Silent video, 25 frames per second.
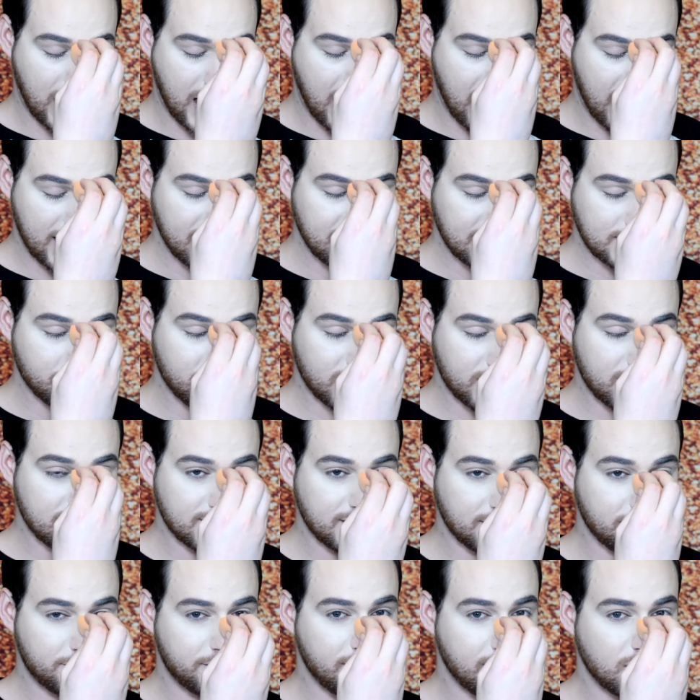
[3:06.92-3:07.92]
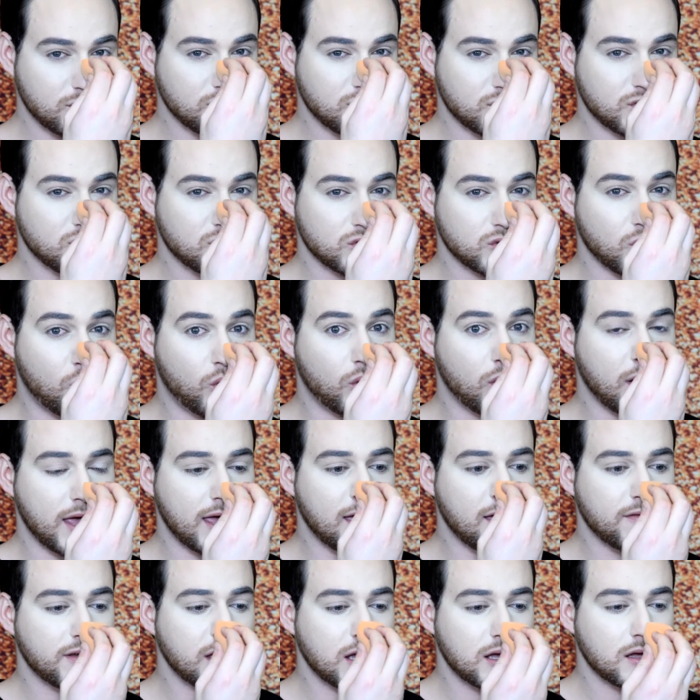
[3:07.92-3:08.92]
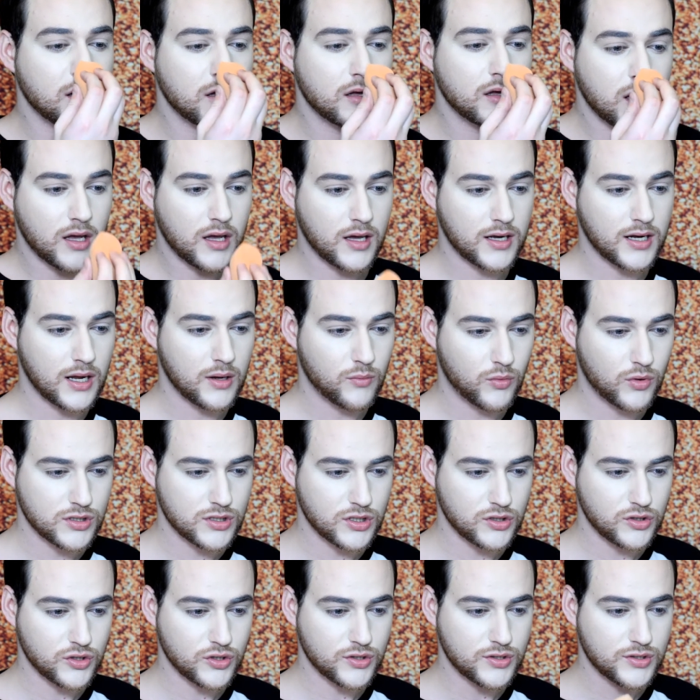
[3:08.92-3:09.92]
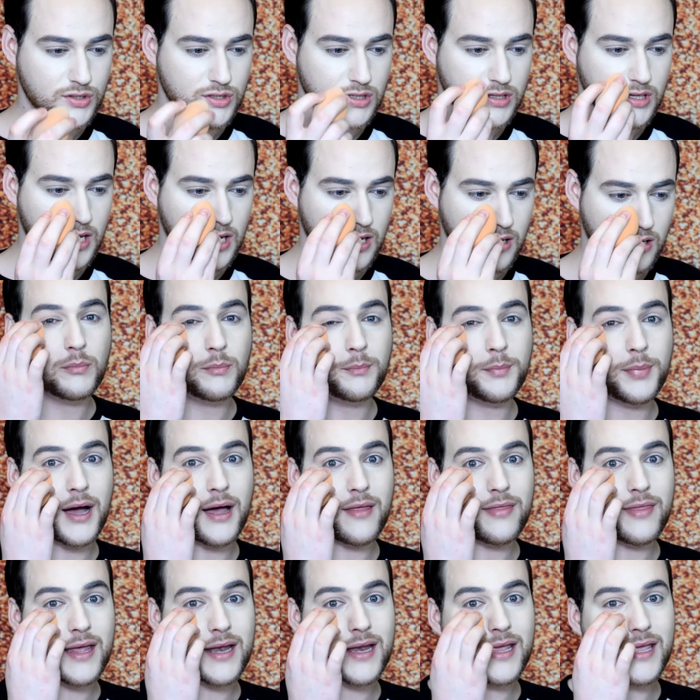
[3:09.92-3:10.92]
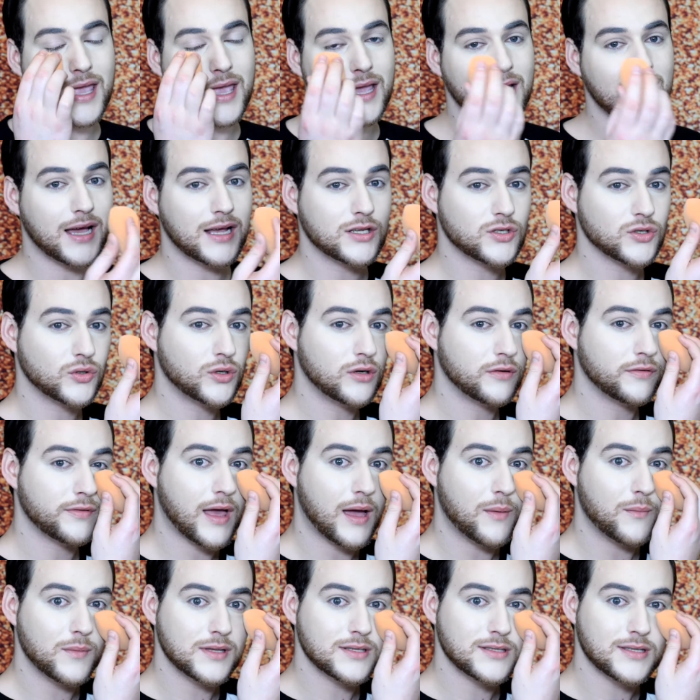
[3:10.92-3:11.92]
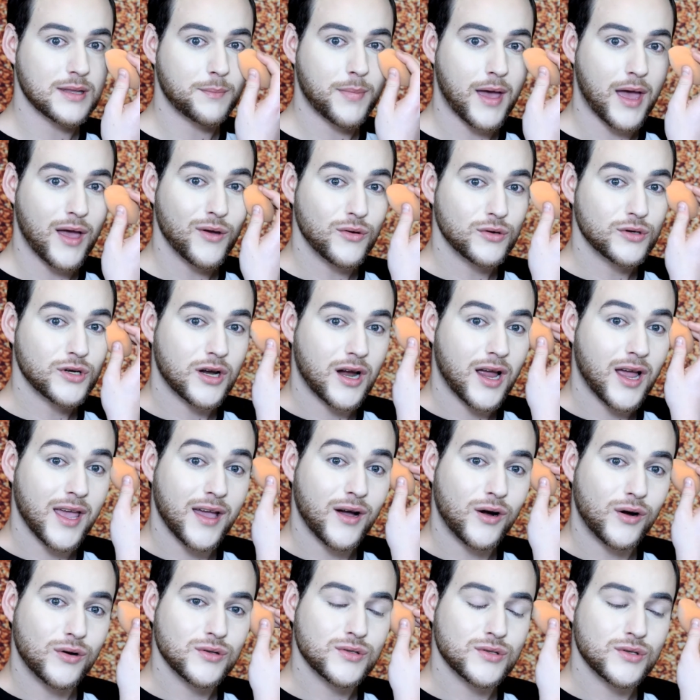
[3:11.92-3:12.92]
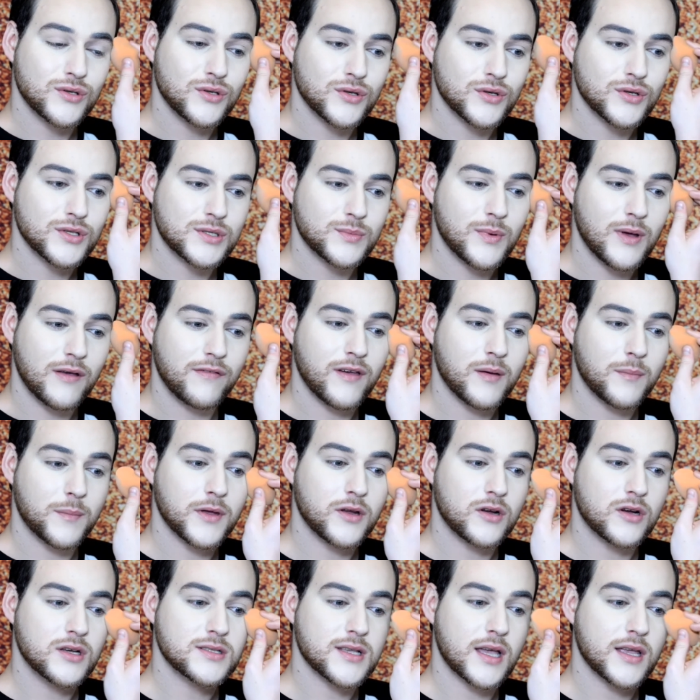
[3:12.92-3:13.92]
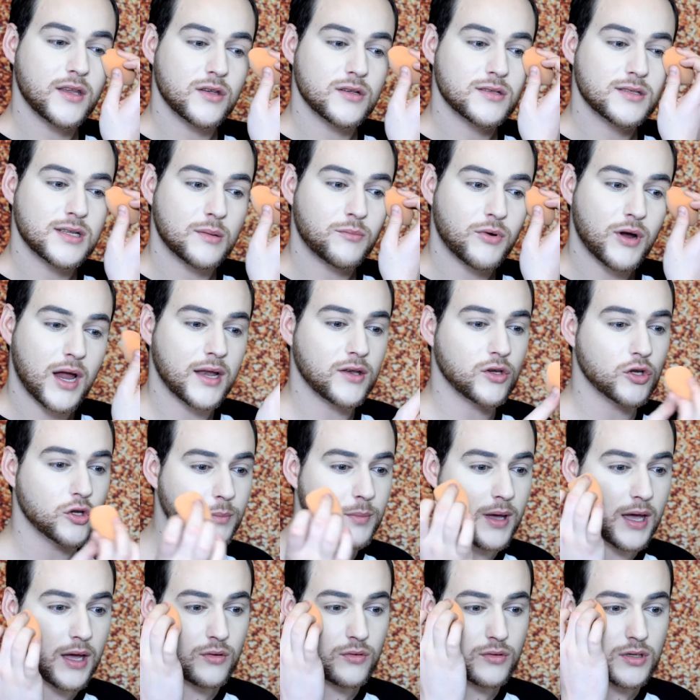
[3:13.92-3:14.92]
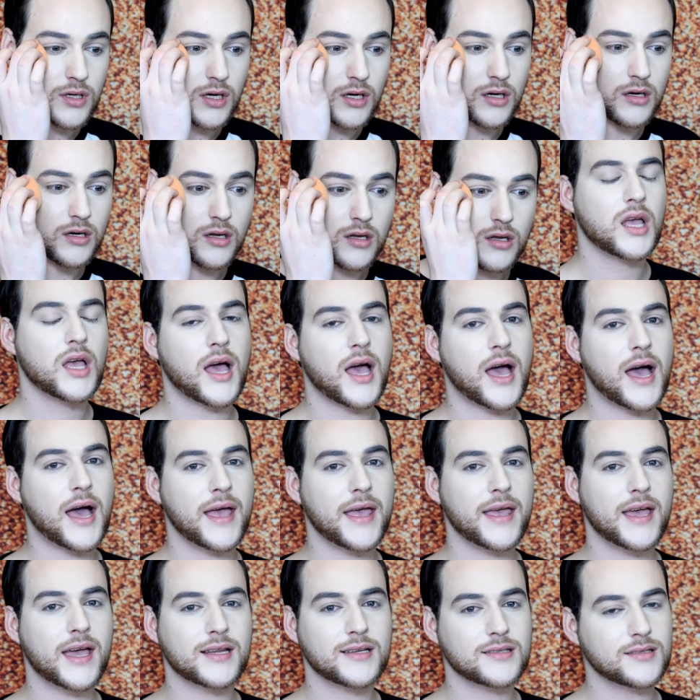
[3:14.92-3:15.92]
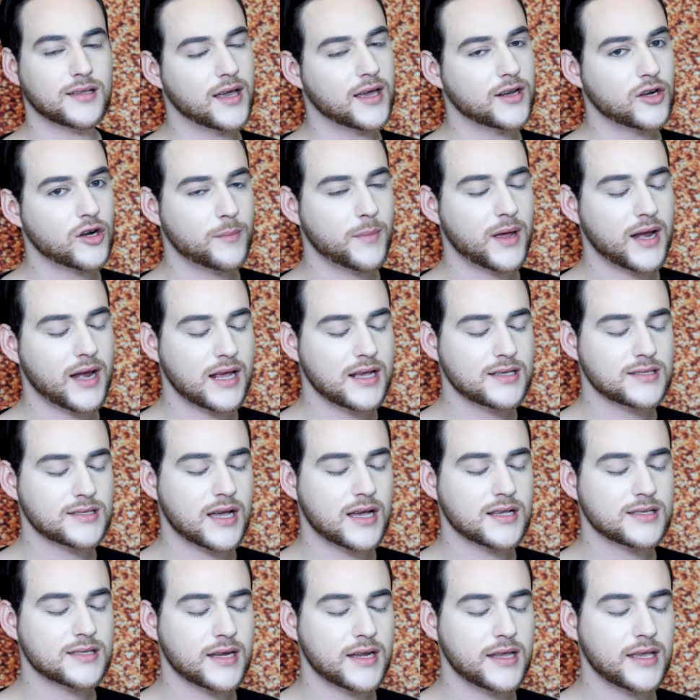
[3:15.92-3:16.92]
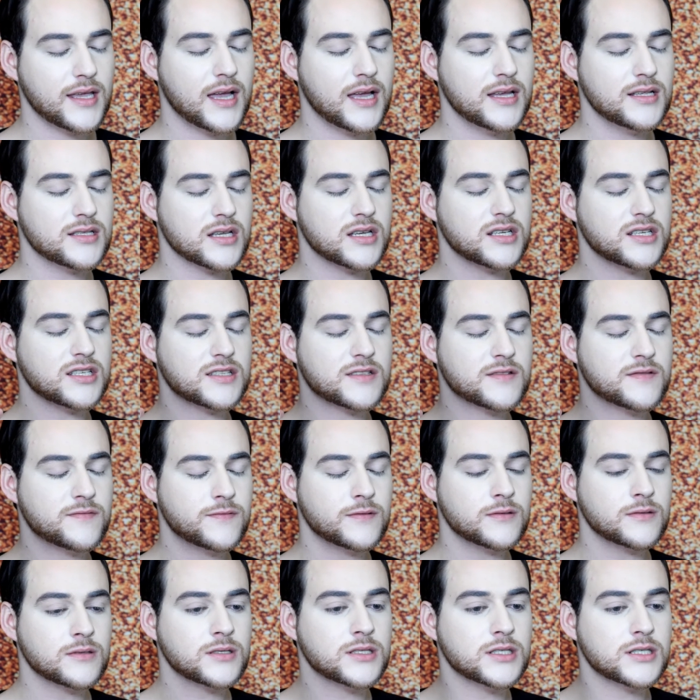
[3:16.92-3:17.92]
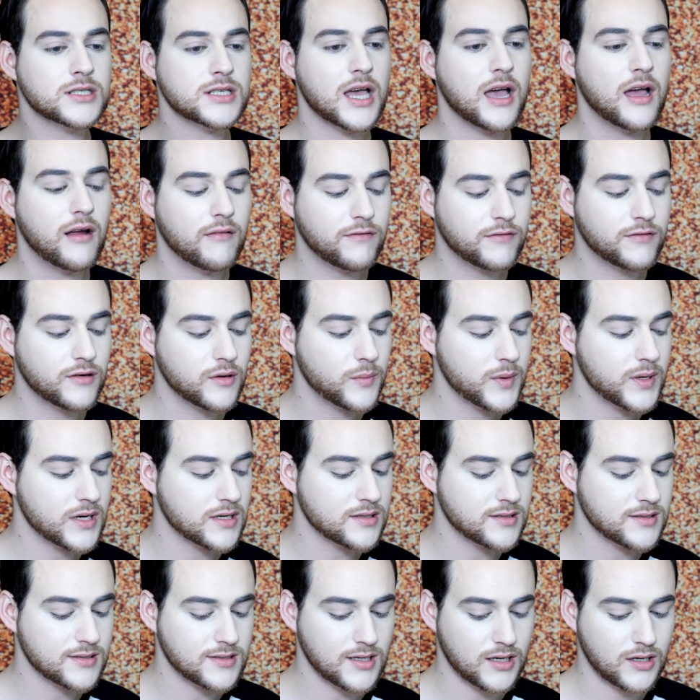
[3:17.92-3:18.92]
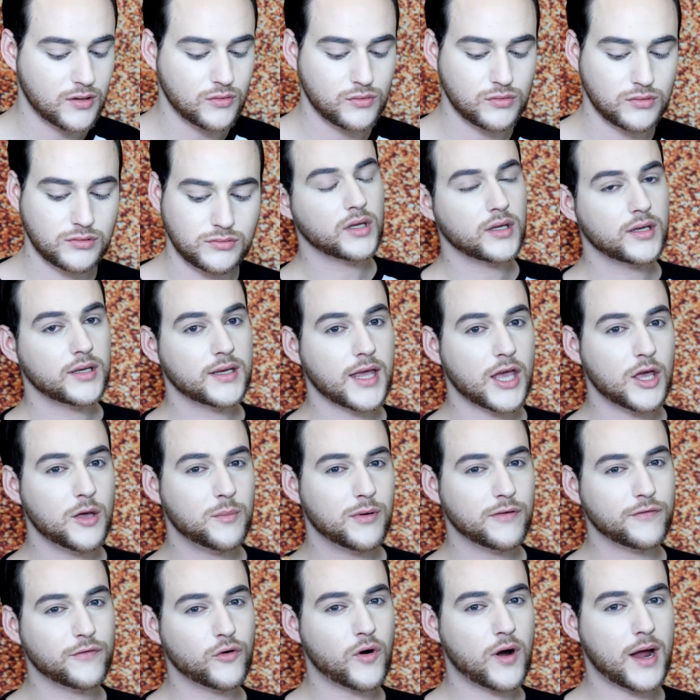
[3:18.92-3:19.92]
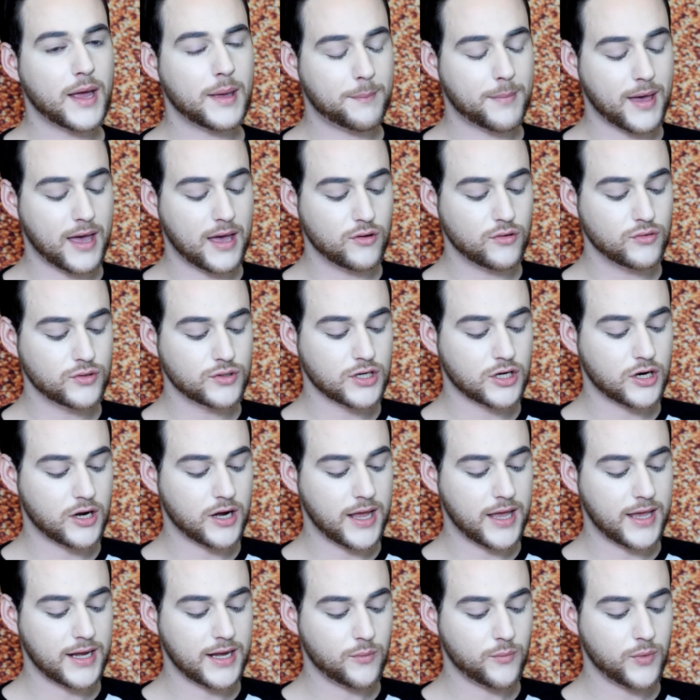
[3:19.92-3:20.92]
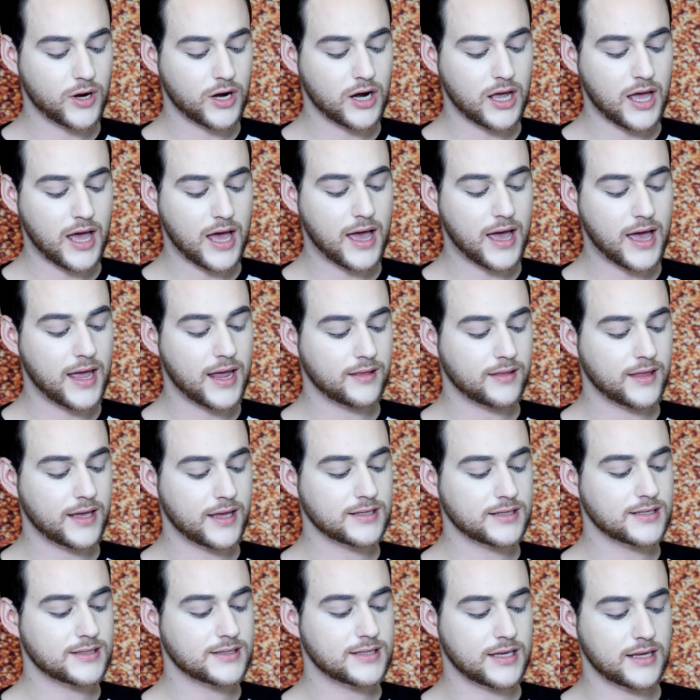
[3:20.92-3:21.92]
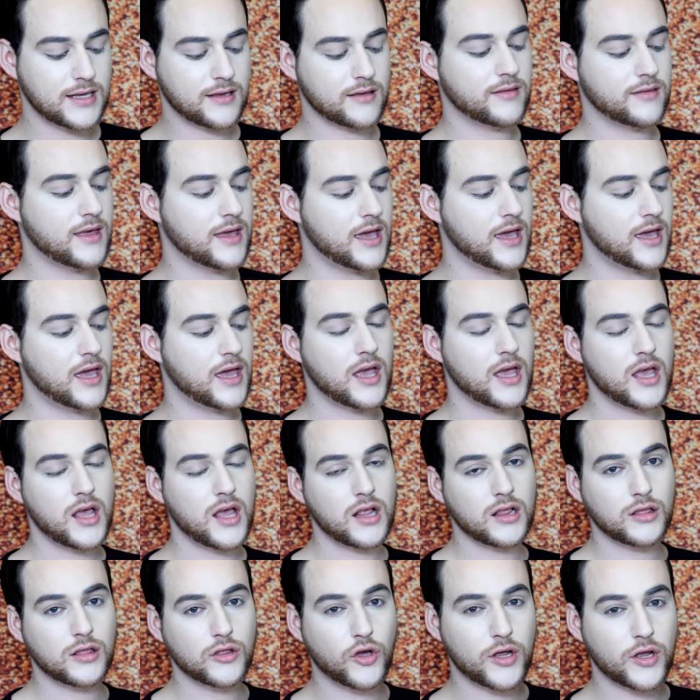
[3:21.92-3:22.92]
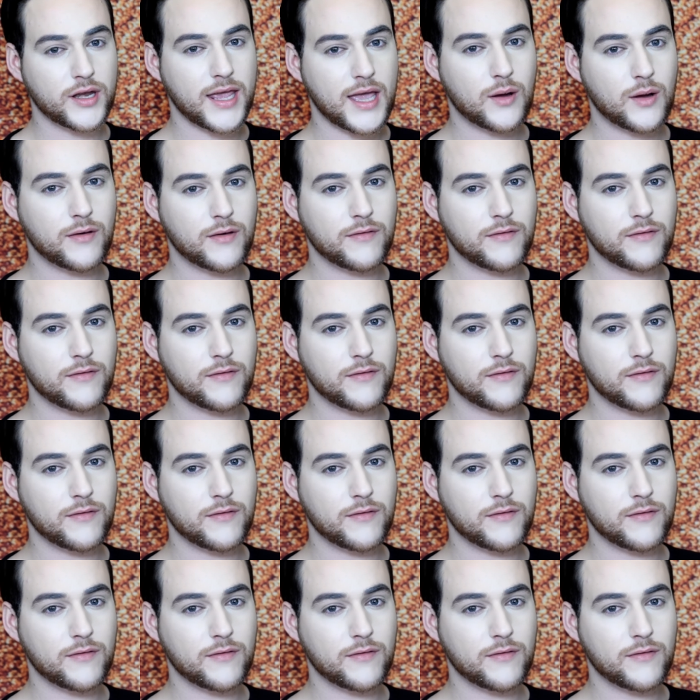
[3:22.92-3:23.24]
eyes because it felt so heavy and I wasn't used to that. But then again, I don't know if that was the powder I also used with it because I used a brand new powder. I had glitter on my eyes last night, guys, and it's fucking everywhere still. Now, before I powder anywhere, I like to take the L'Oreal